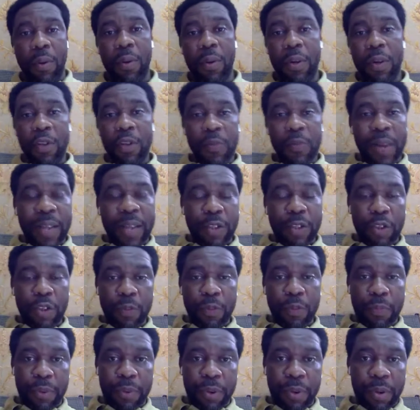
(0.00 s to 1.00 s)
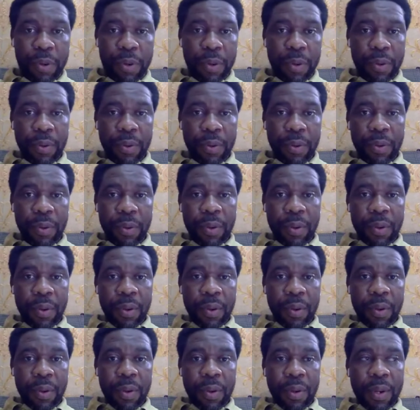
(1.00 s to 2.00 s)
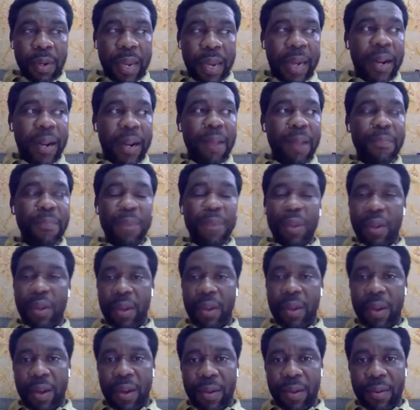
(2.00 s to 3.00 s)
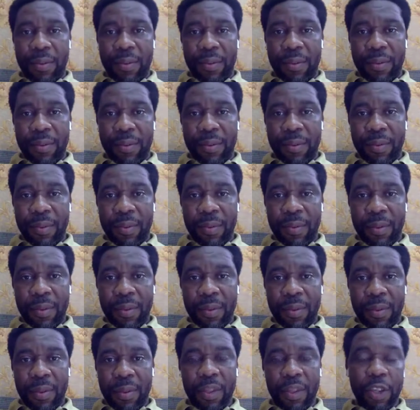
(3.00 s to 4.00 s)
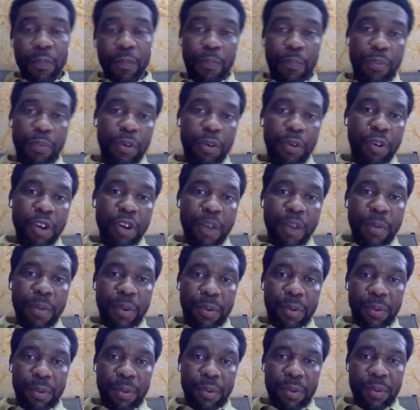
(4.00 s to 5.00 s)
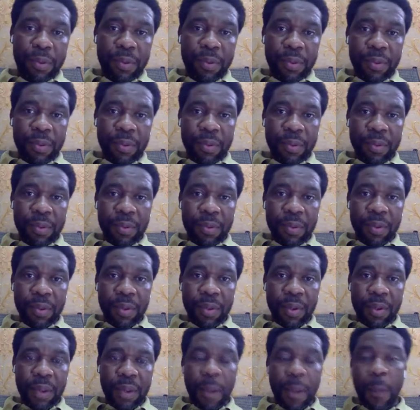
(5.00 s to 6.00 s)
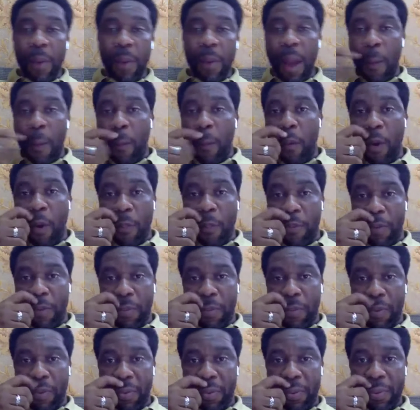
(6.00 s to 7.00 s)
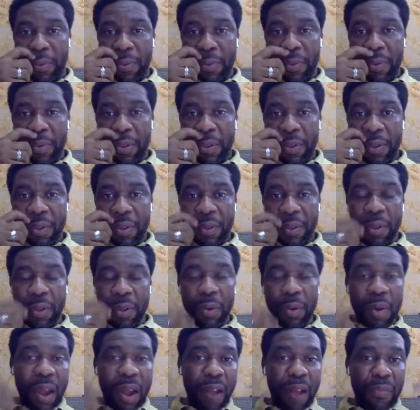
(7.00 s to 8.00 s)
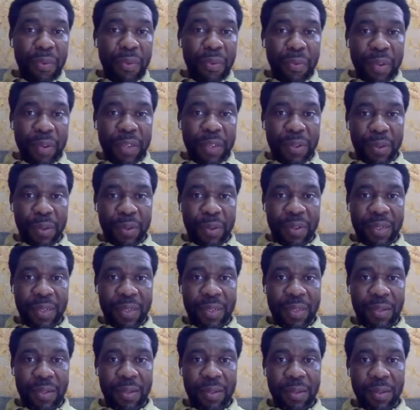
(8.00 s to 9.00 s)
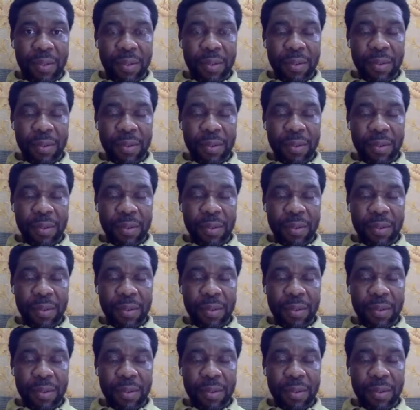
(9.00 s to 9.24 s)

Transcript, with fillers: All these people are so broke. I can't be here. It's a broke neighborhood. They people are poor people. They don't have the resources.